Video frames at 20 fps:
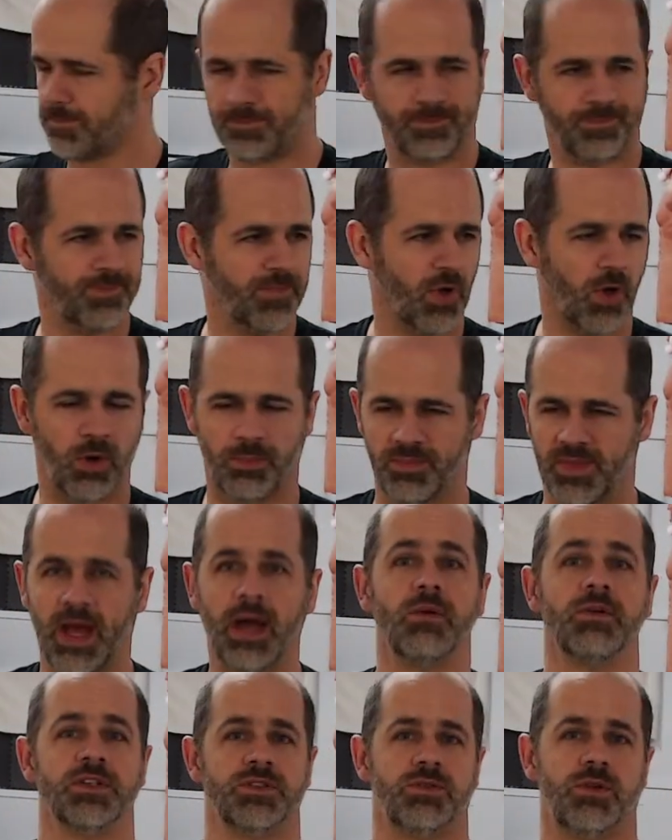Nope,
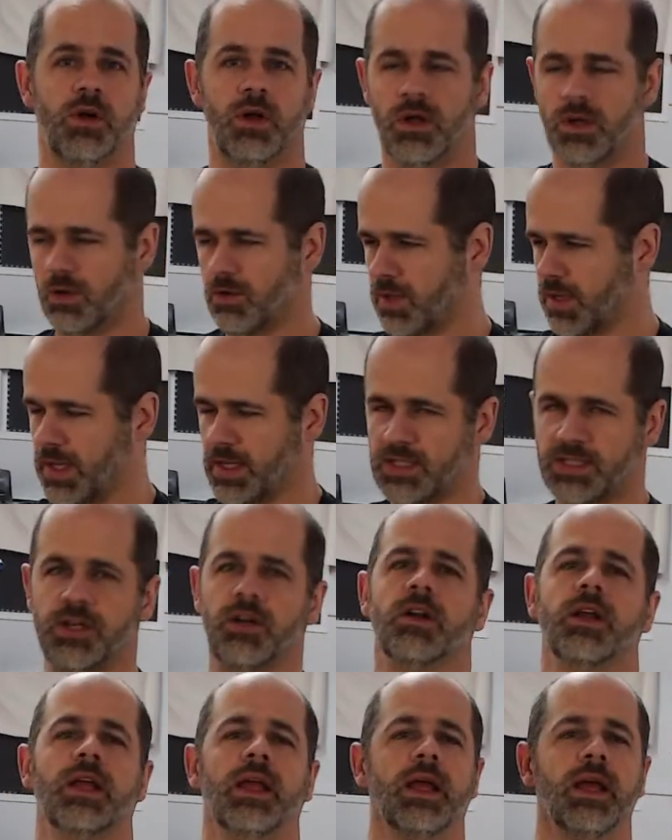that was wrong. Okay,
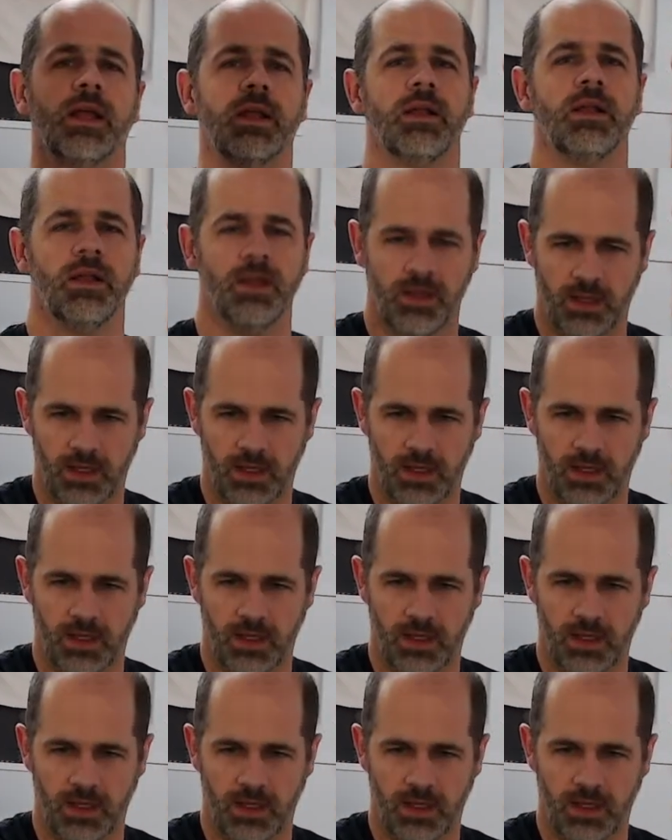start again.